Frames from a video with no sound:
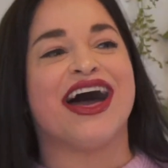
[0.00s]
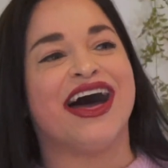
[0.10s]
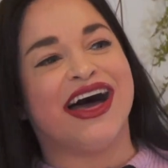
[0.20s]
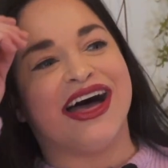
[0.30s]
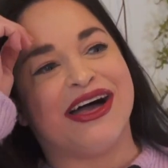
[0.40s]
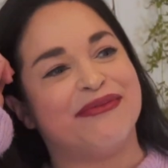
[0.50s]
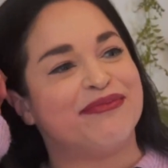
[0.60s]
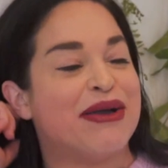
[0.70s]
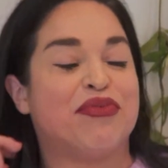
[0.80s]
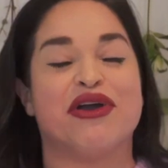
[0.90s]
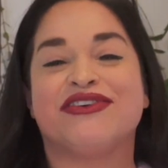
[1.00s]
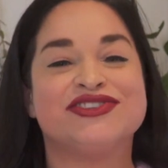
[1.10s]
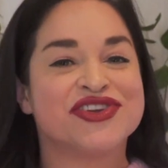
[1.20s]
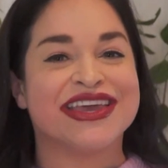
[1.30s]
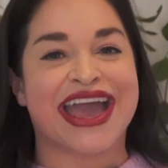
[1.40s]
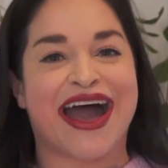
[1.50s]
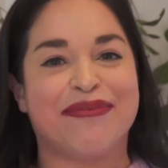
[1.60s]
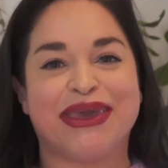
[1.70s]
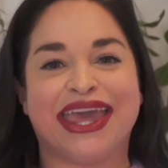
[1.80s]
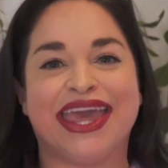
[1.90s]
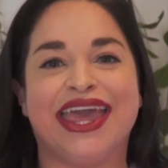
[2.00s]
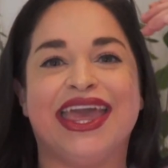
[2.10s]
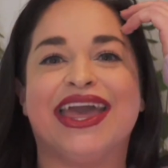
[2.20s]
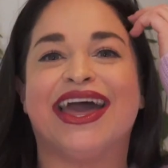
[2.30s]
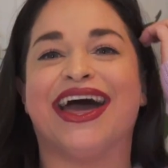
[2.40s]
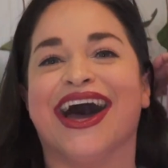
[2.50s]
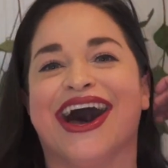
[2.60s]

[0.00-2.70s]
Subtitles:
My boyfriend's really happy.